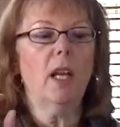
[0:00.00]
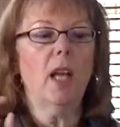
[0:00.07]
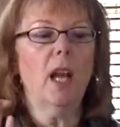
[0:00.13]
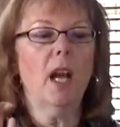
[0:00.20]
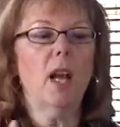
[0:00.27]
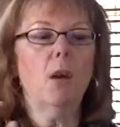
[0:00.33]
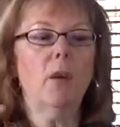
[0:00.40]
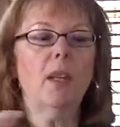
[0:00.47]

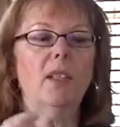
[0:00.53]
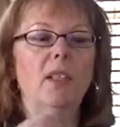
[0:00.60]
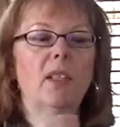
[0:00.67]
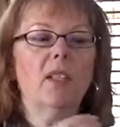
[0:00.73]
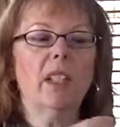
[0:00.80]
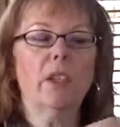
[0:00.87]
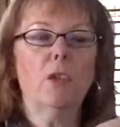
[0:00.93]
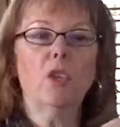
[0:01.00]
How has
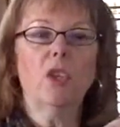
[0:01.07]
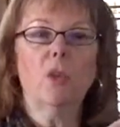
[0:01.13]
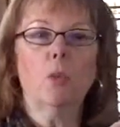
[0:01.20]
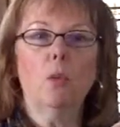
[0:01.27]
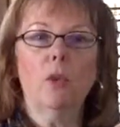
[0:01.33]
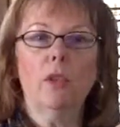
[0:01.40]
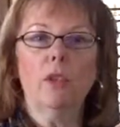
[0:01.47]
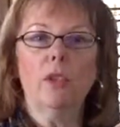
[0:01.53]
this energy
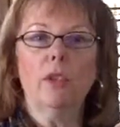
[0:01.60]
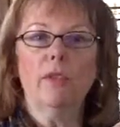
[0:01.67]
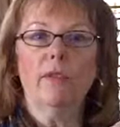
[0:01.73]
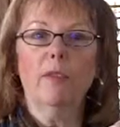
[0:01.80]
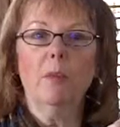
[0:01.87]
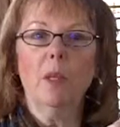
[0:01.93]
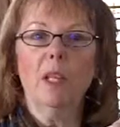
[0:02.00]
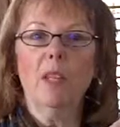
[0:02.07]
worked
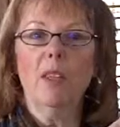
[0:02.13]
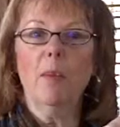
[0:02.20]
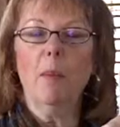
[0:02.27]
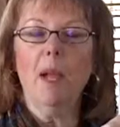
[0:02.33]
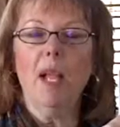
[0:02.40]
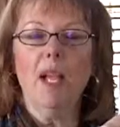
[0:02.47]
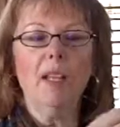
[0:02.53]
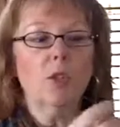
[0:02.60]
for me in the
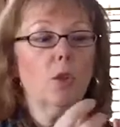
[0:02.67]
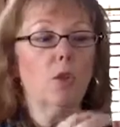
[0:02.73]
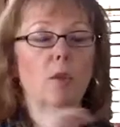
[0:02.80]
past,